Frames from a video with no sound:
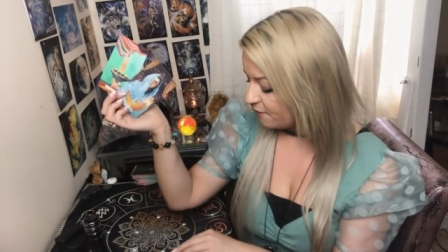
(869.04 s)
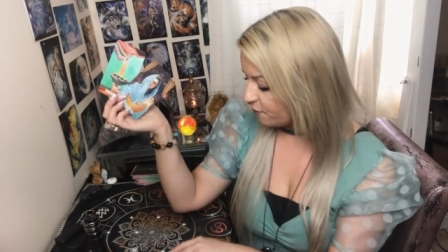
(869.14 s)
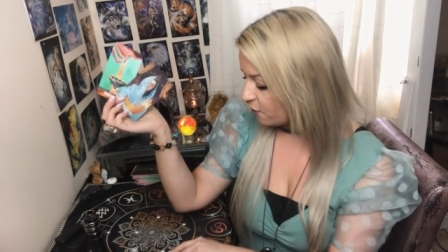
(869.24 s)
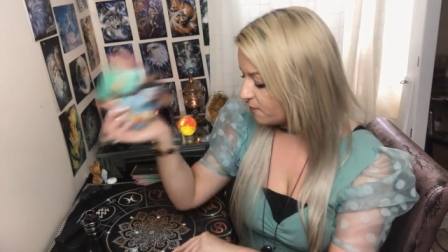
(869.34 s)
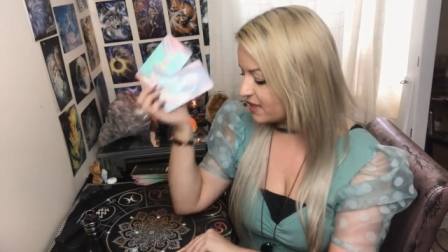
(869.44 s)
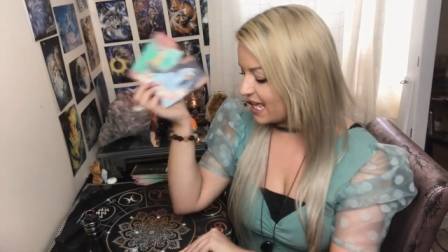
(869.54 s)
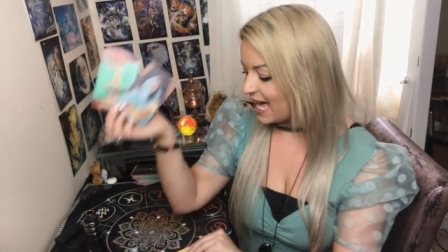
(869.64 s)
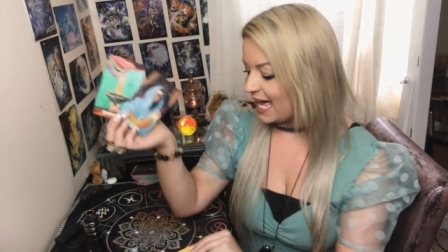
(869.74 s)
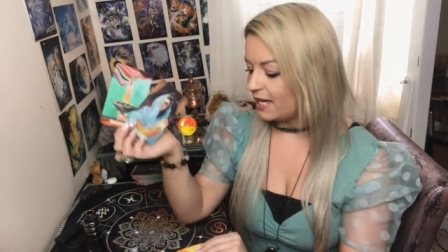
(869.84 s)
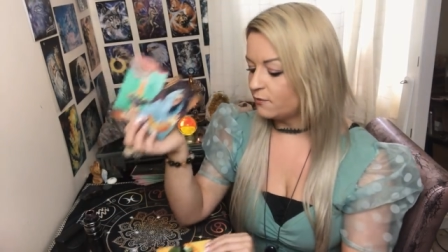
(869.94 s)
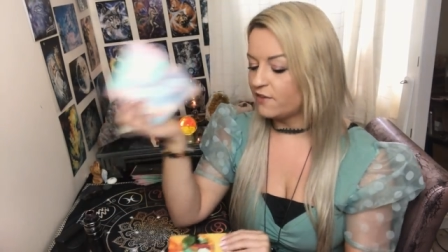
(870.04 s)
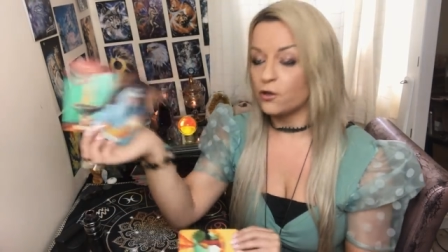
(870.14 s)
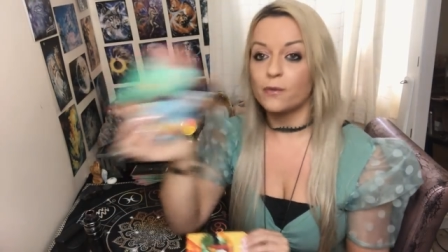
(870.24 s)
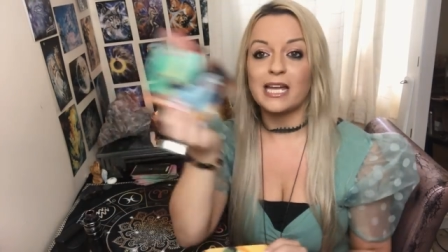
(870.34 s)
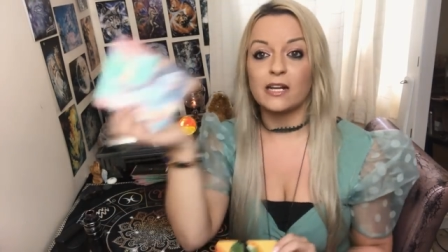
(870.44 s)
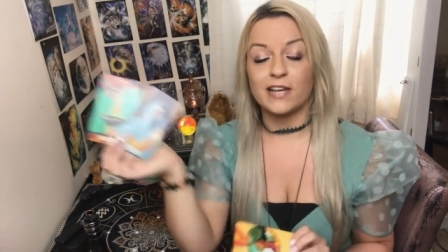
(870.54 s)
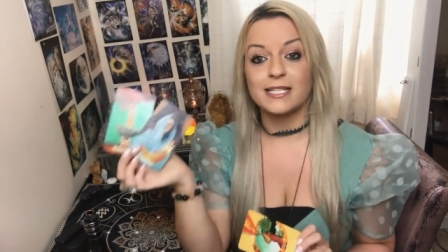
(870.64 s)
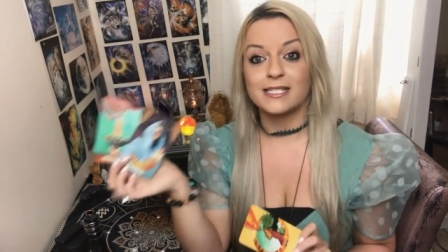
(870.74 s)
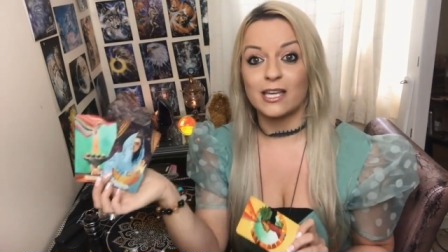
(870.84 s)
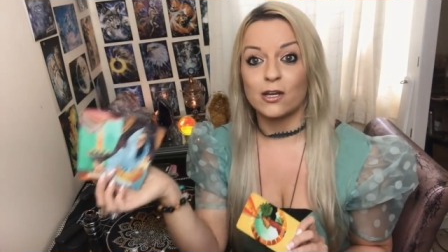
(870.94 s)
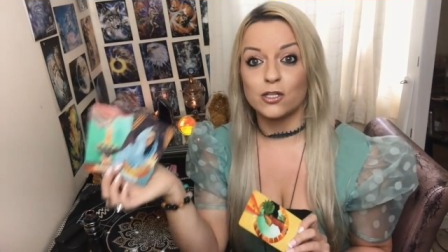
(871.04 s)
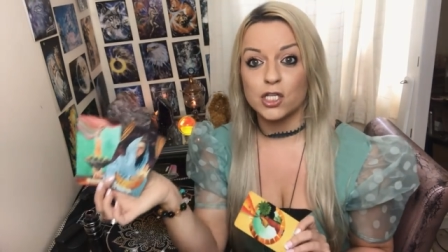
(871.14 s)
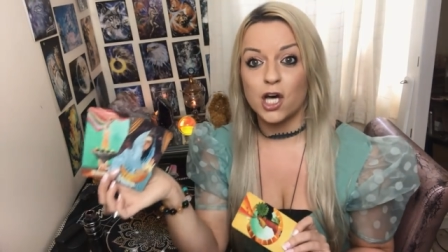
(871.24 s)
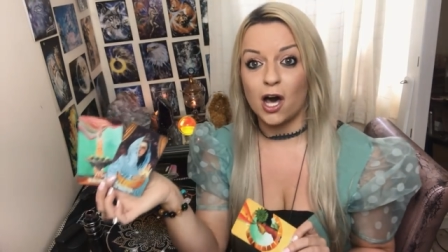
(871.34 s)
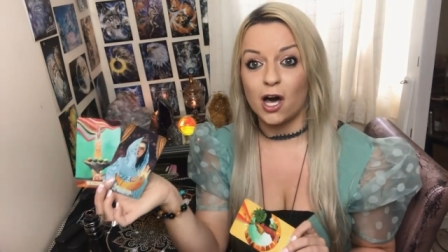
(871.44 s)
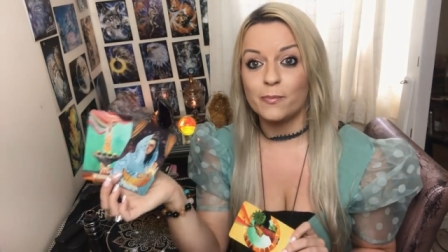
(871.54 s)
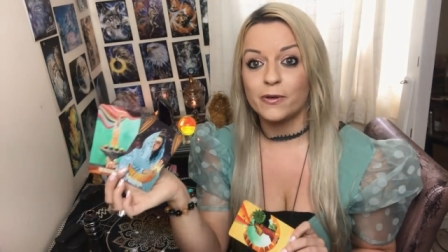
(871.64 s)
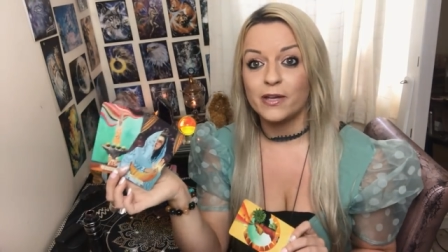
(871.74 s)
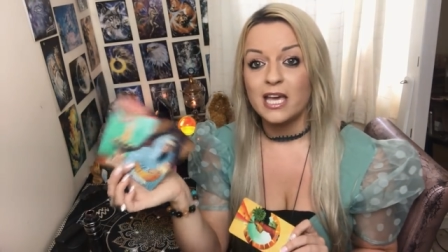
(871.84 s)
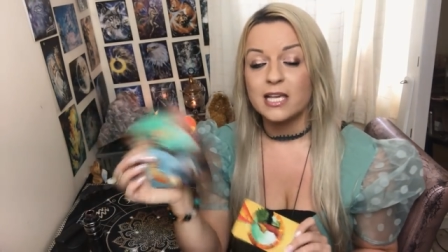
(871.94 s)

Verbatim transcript: And from there, with your manifesting on top,